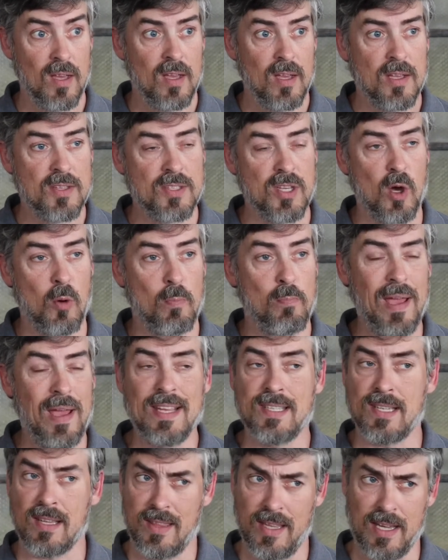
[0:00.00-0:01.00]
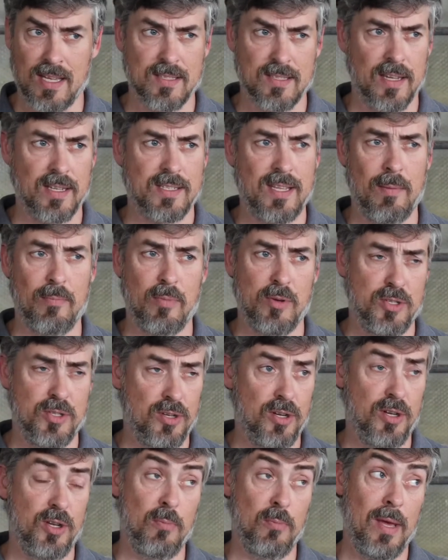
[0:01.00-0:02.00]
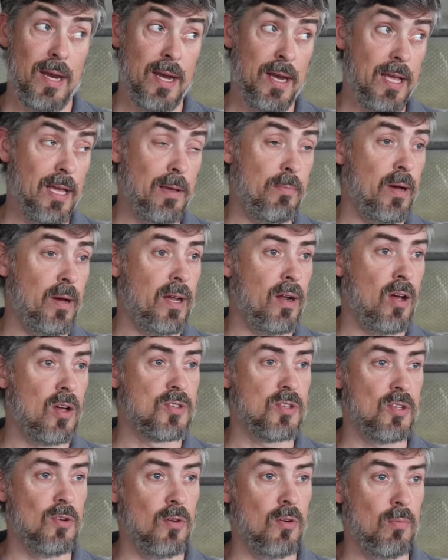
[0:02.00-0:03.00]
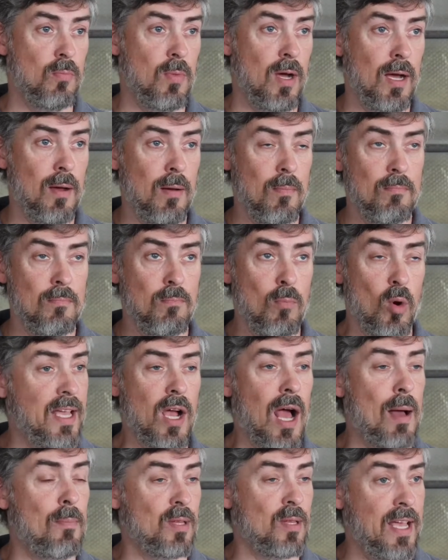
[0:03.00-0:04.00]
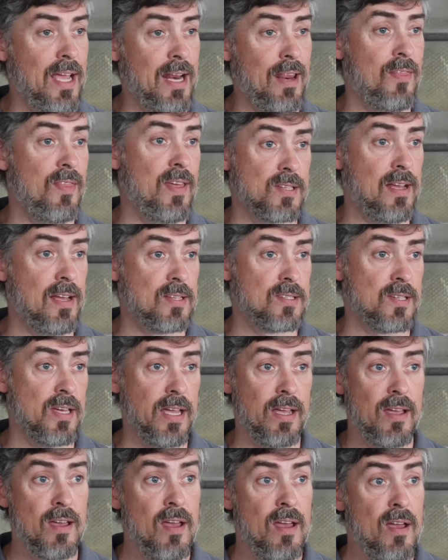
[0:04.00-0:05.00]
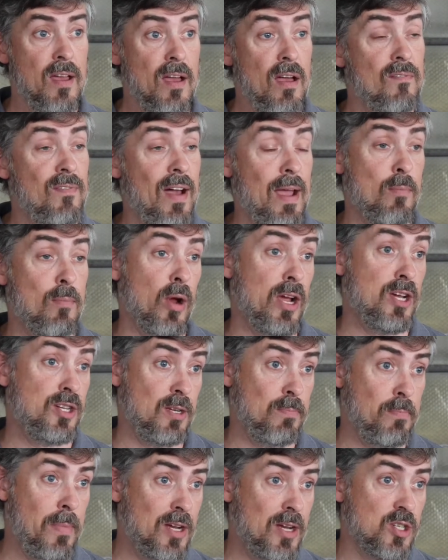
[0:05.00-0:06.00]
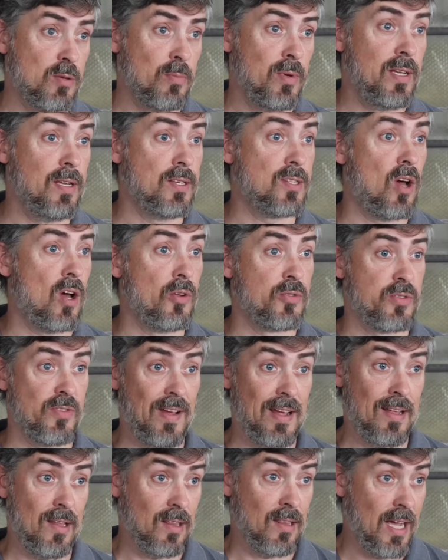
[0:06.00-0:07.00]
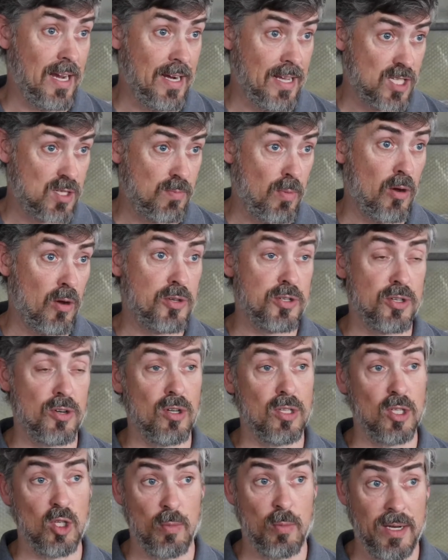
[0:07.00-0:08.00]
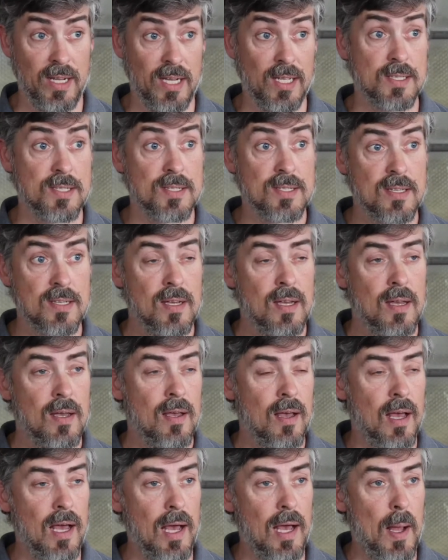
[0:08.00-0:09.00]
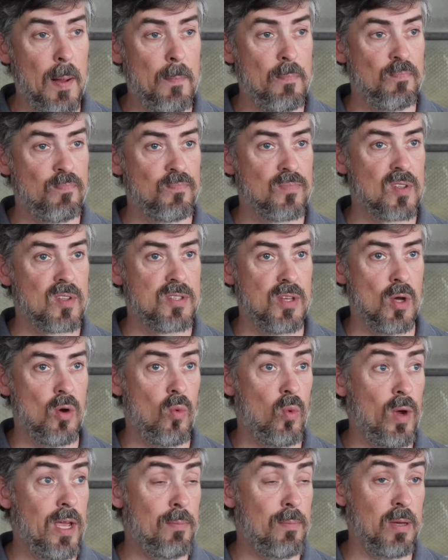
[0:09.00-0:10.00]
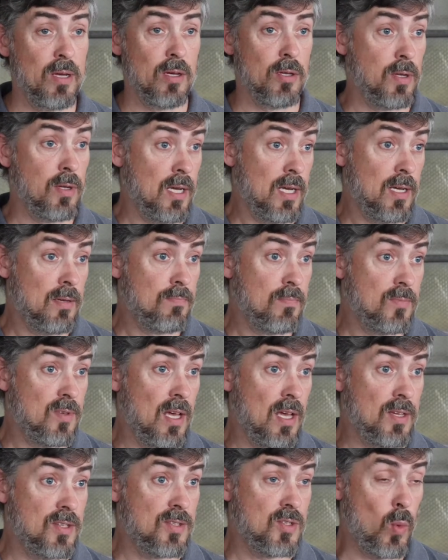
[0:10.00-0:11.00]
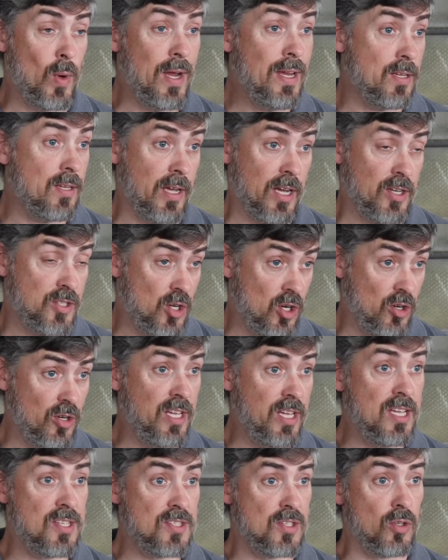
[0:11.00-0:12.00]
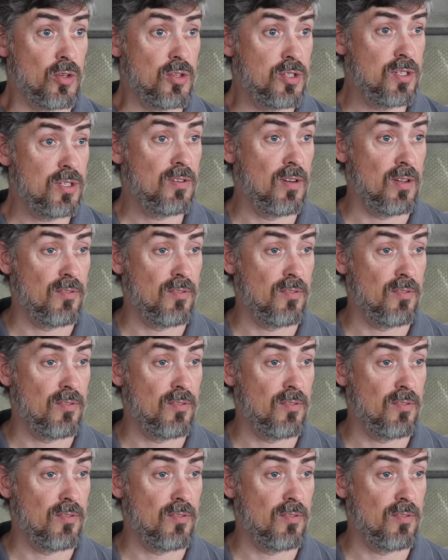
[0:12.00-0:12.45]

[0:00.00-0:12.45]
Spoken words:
So basic things like temperature, humidity, but also more complicated things like vibration measurement, ultraviolet light exposure, illuminance. So we build a suite, like a turnkey solution